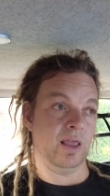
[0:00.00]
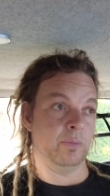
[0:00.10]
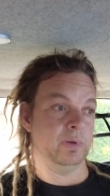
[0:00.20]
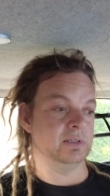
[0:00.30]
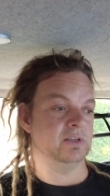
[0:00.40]

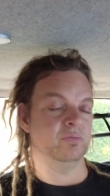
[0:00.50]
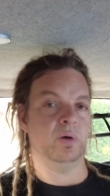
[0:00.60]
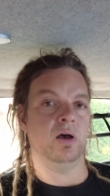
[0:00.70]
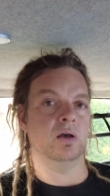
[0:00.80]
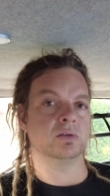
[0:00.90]
reliability of
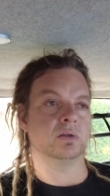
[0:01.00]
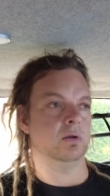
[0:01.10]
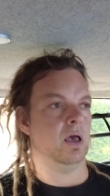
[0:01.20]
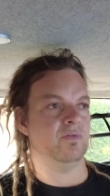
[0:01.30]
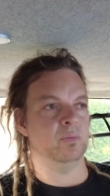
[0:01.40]
parts
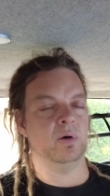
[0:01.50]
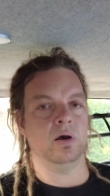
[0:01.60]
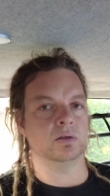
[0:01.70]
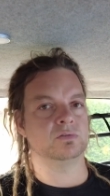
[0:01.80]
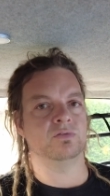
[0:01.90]
and not having
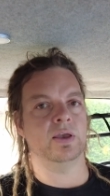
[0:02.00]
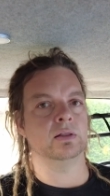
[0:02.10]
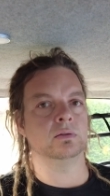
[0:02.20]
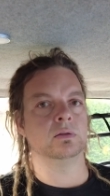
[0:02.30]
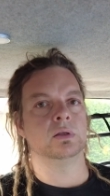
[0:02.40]
parts
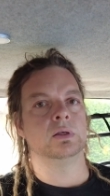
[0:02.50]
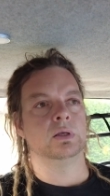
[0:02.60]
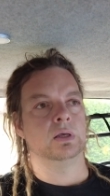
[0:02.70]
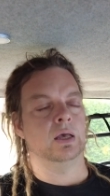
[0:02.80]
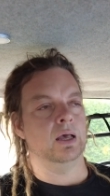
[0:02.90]
fail,
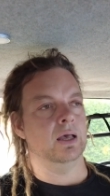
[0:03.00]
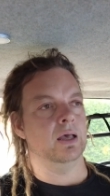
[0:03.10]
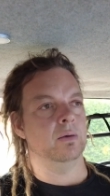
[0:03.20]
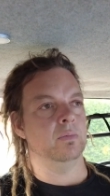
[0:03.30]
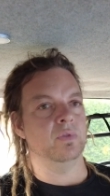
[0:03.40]

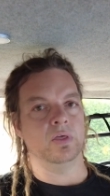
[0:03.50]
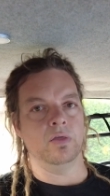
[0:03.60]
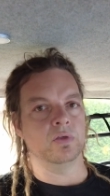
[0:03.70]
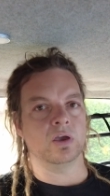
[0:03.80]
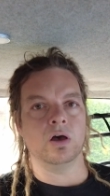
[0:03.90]
um,
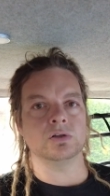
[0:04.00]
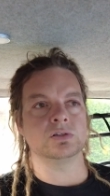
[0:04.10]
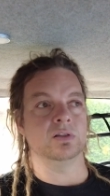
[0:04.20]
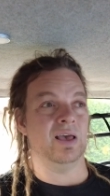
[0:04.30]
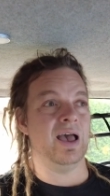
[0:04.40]
and the
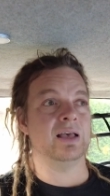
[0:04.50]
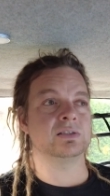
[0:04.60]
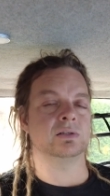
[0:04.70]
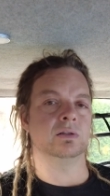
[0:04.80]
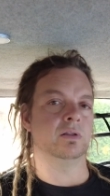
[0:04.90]
cost and the
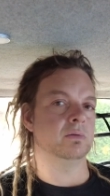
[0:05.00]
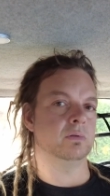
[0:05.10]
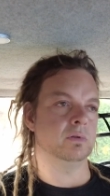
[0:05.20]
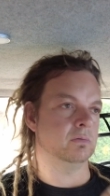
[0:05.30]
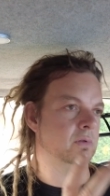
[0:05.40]
hassle and
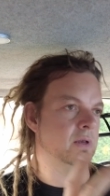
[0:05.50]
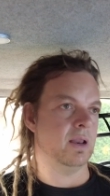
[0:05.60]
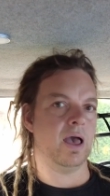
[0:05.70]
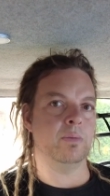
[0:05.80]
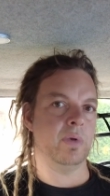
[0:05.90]
the, the, the
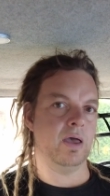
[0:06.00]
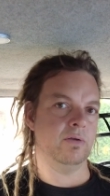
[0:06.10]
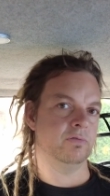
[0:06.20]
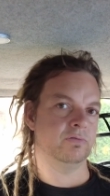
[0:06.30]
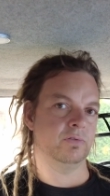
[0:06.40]

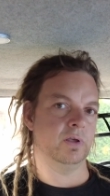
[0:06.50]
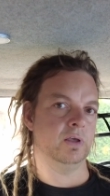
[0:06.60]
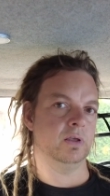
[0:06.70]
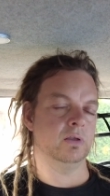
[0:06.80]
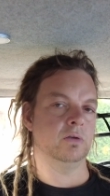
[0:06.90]
nightmare of
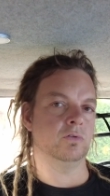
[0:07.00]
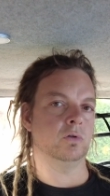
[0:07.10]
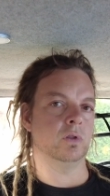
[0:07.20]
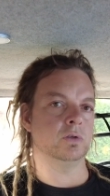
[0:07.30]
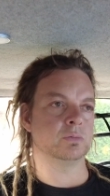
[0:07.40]
uh, of
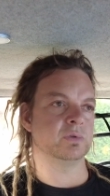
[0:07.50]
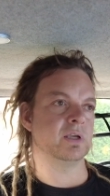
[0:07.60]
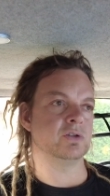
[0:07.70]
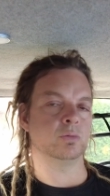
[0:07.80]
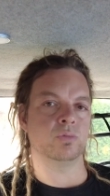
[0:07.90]
all those
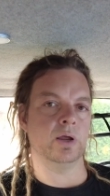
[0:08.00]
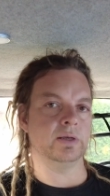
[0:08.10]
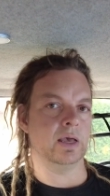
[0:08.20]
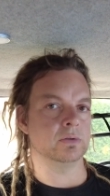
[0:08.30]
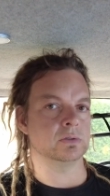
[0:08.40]
potential
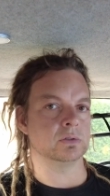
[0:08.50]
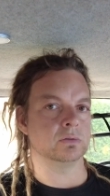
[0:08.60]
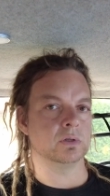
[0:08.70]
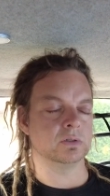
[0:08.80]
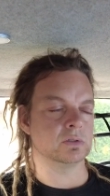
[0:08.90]
breakdowns
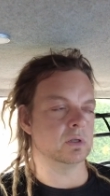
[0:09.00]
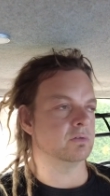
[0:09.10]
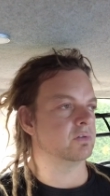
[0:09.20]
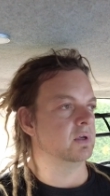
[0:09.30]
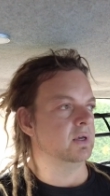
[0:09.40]
and, and
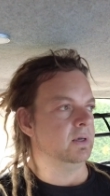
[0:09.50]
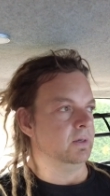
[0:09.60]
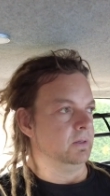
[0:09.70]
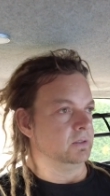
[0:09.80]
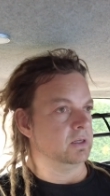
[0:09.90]
stuff.
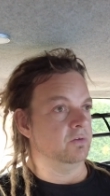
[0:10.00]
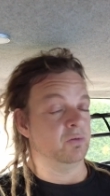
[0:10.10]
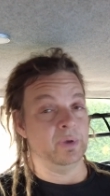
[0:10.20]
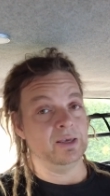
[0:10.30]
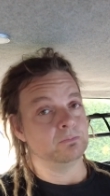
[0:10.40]
So
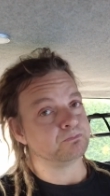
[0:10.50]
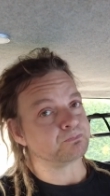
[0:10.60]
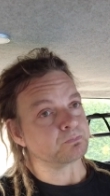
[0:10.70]
for me,